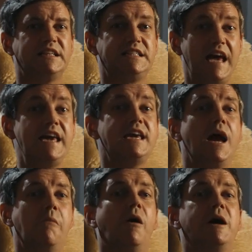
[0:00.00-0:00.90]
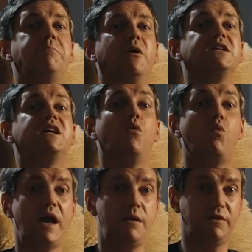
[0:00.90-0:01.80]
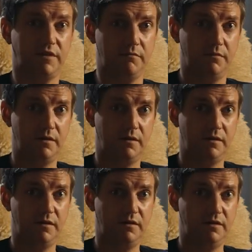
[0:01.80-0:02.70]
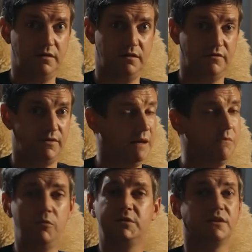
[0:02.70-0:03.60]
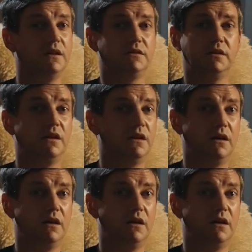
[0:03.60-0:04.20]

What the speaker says: to take my body away with him. From that moment on,